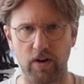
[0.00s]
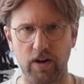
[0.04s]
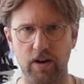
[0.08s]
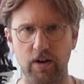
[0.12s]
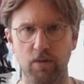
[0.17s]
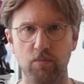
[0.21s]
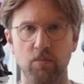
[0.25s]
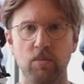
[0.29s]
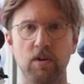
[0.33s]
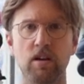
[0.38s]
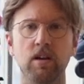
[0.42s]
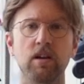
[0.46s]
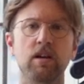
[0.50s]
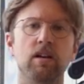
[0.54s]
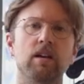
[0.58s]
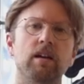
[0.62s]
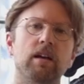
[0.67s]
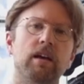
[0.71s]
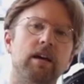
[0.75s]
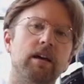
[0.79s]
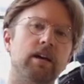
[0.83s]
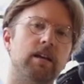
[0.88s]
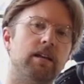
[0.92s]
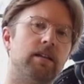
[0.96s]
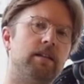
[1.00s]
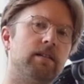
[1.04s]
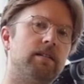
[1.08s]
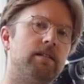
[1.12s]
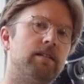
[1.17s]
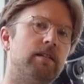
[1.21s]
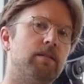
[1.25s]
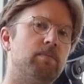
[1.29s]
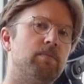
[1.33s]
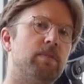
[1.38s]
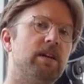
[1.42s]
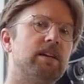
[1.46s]
on them. And
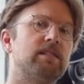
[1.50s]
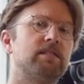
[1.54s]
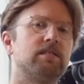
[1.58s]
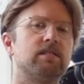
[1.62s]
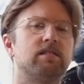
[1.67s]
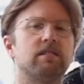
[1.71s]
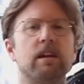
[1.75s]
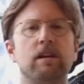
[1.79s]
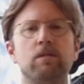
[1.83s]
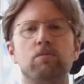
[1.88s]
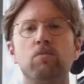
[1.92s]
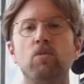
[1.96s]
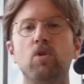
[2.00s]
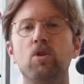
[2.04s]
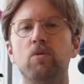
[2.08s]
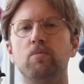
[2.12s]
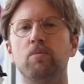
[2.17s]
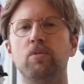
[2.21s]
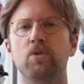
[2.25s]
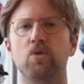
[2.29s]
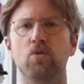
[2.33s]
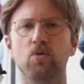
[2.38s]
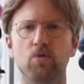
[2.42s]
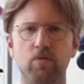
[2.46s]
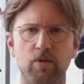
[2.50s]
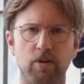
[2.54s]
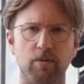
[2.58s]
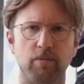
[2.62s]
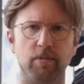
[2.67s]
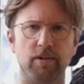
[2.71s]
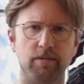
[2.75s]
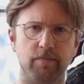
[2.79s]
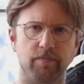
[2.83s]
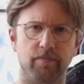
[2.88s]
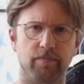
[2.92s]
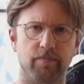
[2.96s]
it makes the skate more
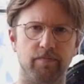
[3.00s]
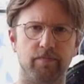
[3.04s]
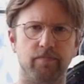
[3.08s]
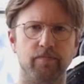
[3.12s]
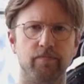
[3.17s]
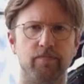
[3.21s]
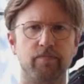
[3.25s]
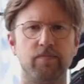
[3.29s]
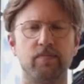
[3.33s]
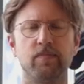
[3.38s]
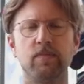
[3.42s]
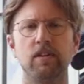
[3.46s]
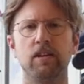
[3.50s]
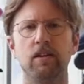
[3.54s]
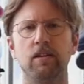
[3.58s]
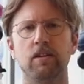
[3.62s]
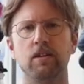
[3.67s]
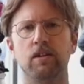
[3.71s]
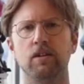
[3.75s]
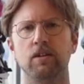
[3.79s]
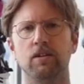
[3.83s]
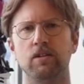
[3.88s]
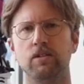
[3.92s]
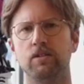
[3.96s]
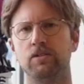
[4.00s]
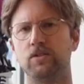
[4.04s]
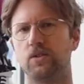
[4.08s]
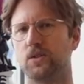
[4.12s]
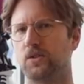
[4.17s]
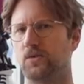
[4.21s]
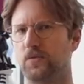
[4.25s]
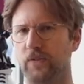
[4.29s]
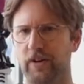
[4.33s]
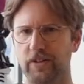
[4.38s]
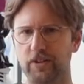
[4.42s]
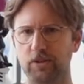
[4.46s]
maneuverable. So
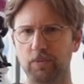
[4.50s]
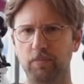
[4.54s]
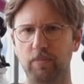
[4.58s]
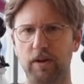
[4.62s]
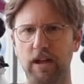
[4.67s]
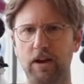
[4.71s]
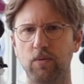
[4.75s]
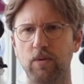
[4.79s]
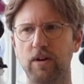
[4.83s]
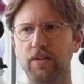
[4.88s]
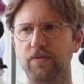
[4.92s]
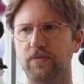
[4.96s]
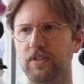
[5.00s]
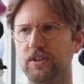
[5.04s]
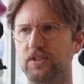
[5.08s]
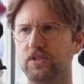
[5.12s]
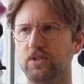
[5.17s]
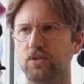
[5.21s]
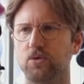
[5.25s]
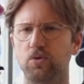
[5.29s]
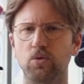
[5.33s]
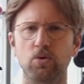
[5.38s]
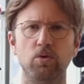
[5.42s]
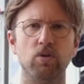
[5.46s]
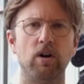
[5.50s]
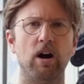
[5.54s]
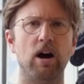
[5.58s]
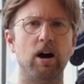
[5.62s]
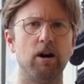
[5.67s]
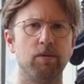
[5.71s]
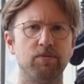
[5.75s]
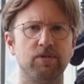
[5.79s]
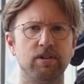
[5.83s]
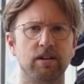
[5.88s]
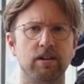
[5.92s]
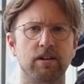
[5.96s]
it's fun to play with. It's a cool
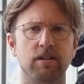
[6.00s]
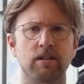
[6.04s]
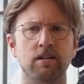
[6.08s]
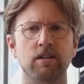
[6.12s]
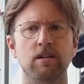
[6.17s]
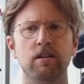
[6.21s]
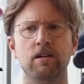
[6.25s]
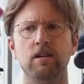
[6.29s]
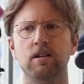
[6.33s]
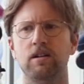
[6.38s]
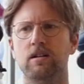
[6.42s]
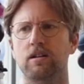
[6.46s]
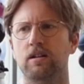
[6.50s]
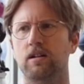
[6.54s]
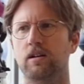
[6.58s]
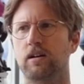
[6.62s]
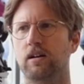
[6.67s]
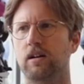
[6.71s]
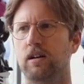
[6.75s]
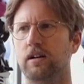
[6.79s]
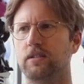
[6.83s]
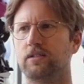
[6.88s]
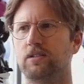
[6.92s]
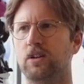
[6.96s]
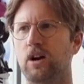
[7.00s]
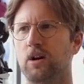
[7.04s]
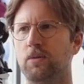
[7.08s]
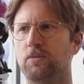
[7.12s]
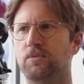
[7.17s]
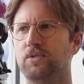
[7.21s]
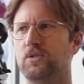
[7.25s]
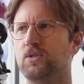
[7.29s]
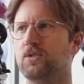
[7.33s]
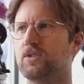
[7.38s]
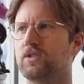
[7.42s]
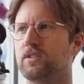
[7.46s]
option. It
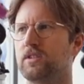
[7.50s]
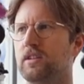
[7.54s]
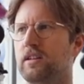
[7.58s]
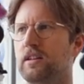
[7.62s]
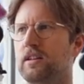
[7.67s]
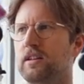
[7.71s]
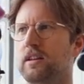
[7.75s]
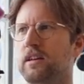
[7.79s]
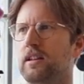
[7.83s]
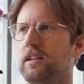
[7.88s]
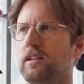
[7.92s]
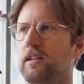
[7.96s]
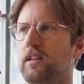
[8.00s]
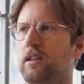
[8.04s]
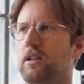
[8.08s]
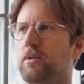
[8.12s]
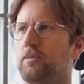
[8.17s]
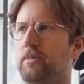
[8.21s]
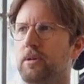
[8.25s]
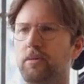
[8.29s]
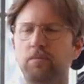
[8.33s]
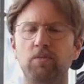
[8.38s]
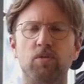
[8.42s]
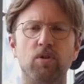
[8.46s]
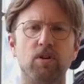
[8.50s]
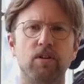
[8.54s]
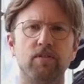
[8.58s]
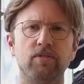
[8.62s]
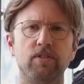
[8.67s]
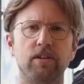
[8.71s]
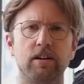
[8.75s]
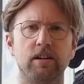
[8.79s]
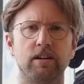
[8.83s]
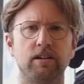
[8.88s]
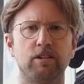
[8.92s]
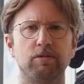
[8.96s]
comes usually in a little bit more of
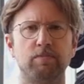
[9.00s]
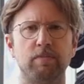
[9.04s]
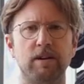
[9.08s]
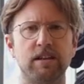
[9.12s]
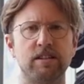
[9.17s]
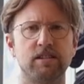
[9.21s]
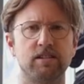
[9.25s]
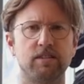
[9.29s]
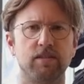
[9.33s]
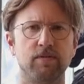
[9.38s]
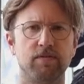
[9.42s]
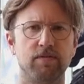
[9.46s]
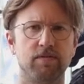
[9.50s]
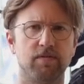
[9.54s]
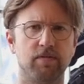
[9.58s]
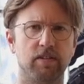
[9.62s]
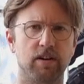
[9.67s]
the expensive